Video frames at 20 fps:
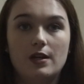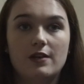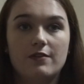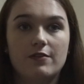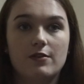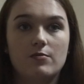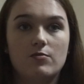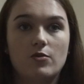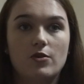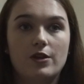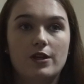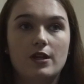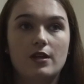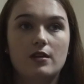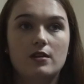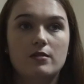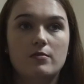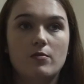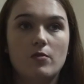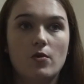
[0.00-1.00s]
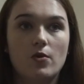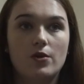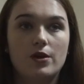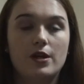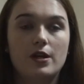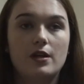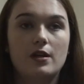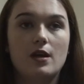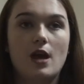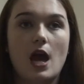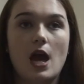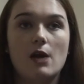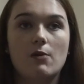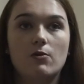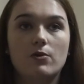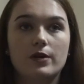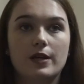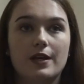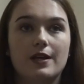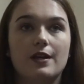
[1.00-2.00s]
If I'm working in the morning, I
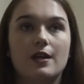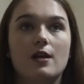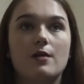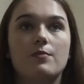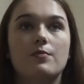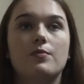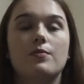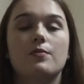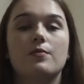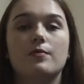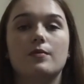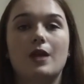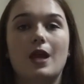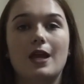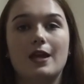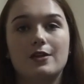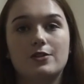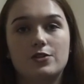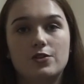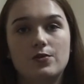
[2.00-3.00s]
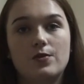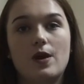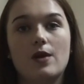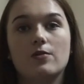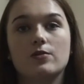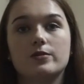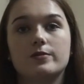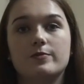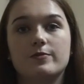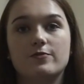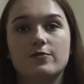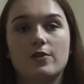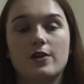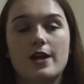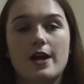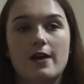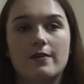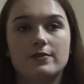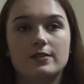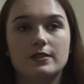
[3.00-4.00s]
will get up like 2 hours before I
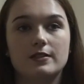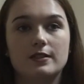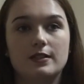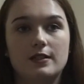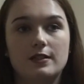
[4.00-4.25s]
have to